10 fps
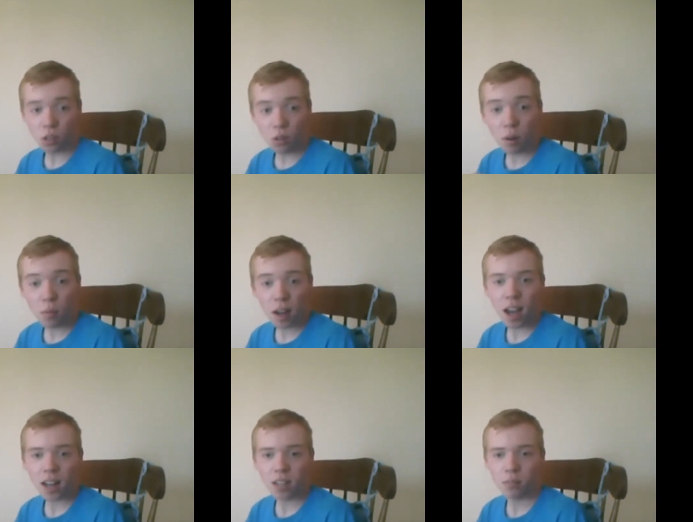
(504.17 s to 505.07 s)
You are my
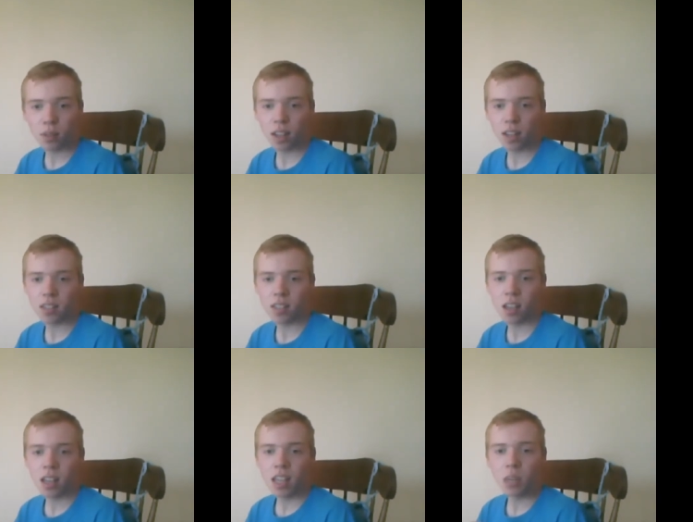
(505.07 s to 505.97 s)
hiding place.
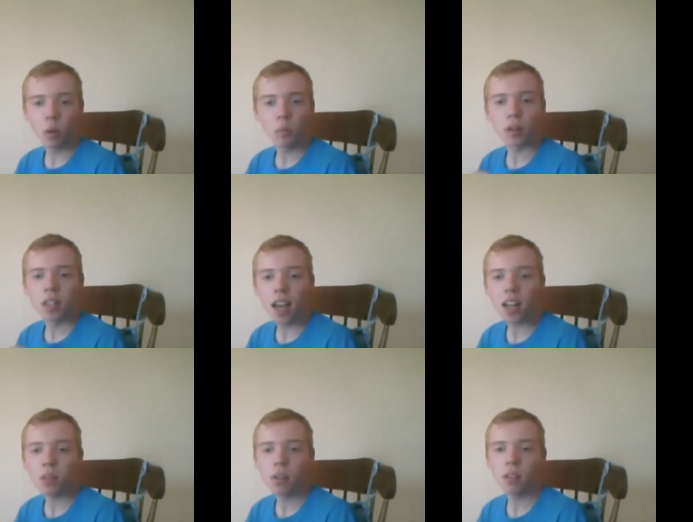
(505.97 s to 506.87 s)
You will
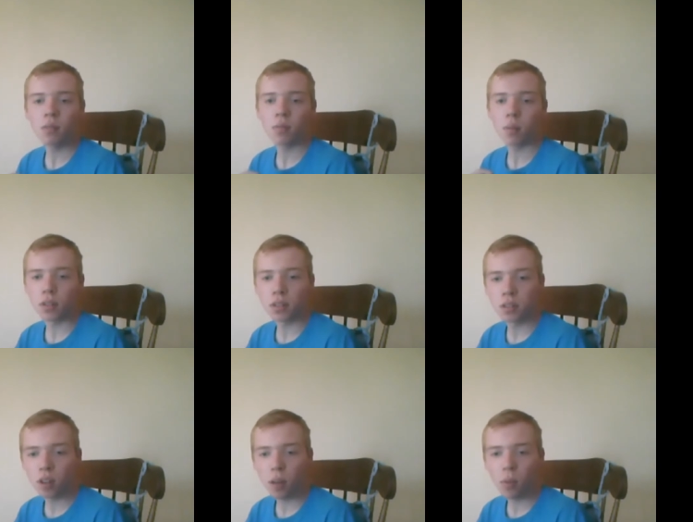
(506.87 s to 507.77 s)
protect me from
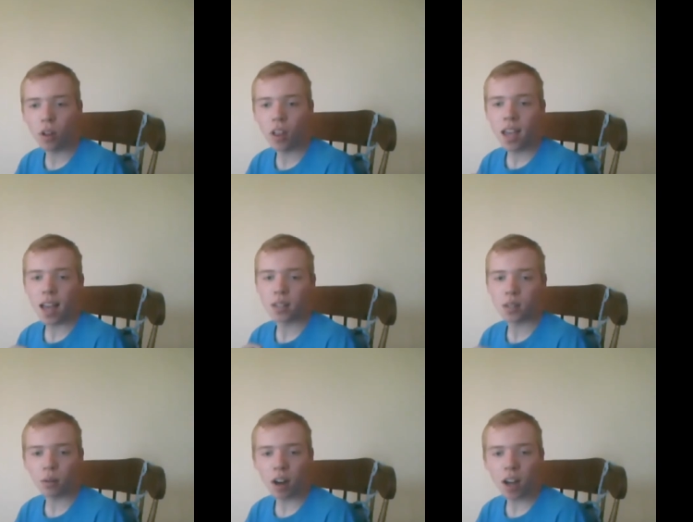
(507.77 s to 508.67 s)
trouble and
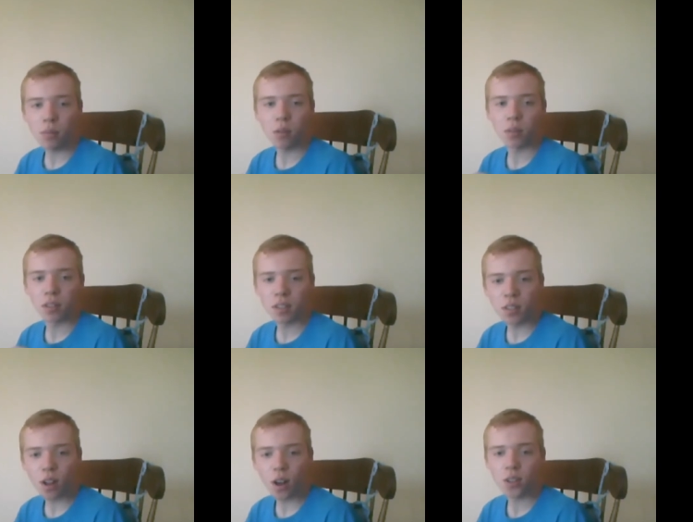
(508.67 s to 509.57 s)
surround me with
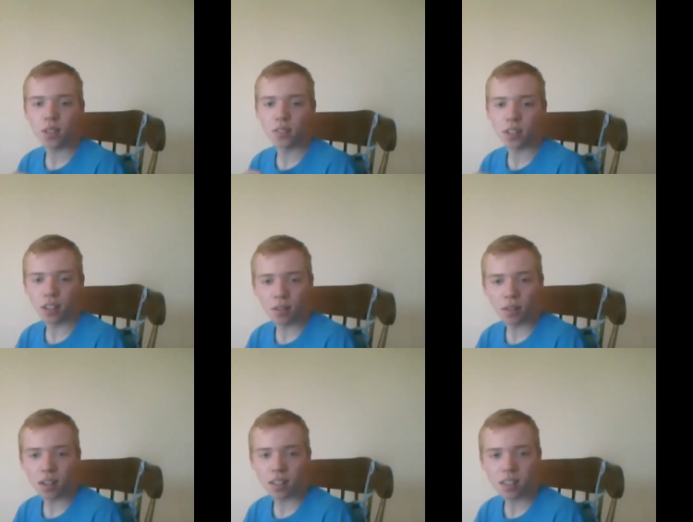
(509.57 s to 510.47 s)
songs of
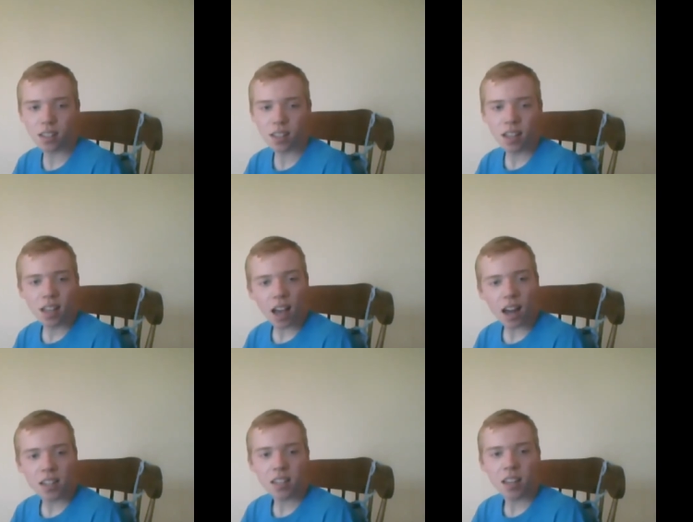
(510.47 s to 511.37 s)
deliverance."
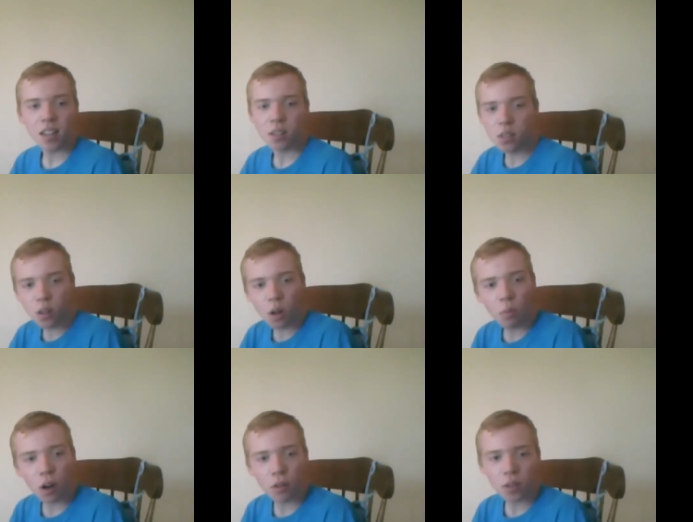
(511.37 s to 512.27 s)
I think that is so
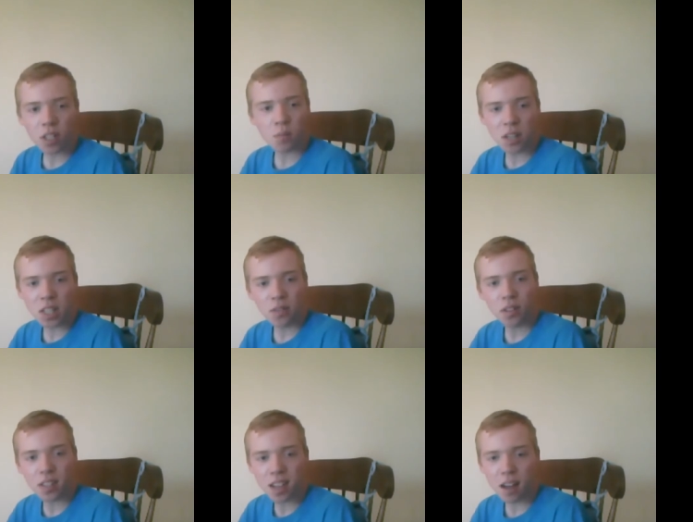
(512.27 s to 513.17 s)
perfect, especially
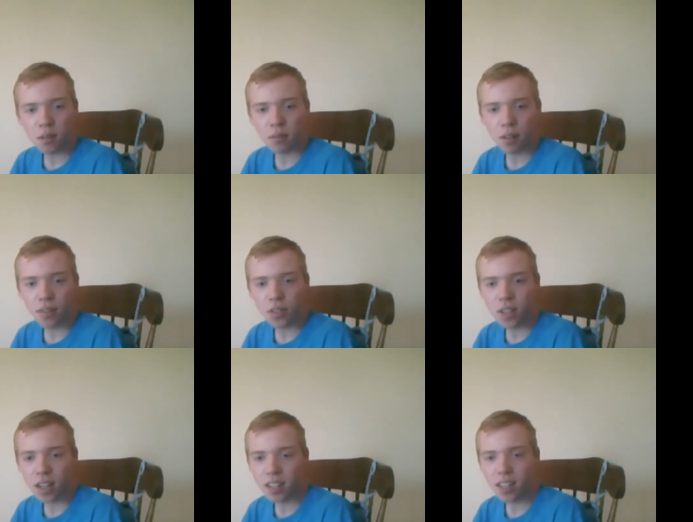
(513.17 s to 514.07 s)
for this House of
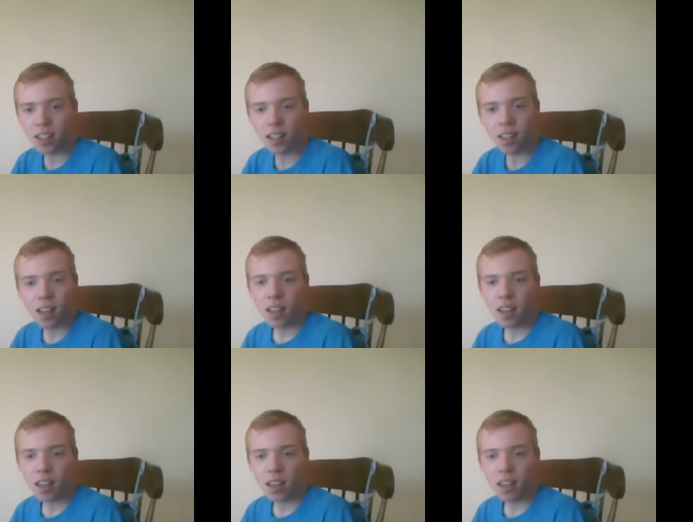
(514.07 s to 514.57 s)
Refuge idea.